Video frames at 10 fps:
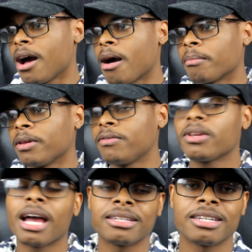If you
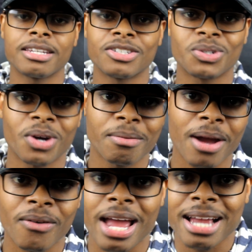guys did enjoy
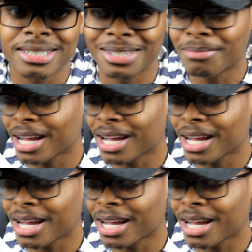my reaction and